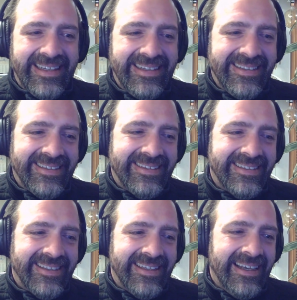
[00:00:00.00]
else,
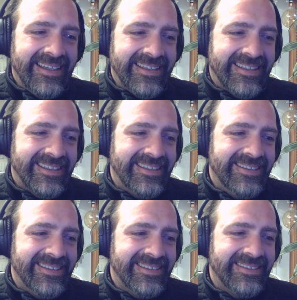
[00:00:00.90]
gosh,
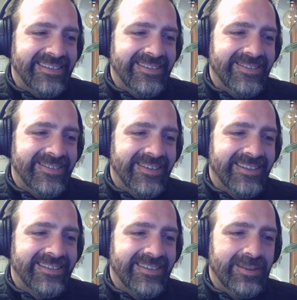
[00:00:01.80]
you
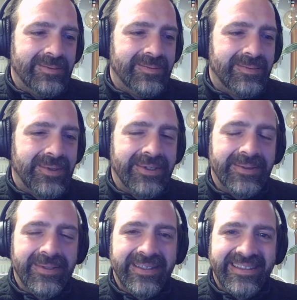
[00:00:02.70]
assume point
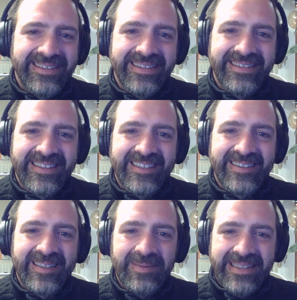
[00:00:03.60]
releases are just
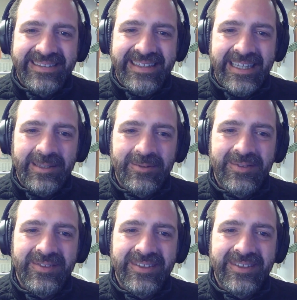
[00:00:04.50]
going to be safe.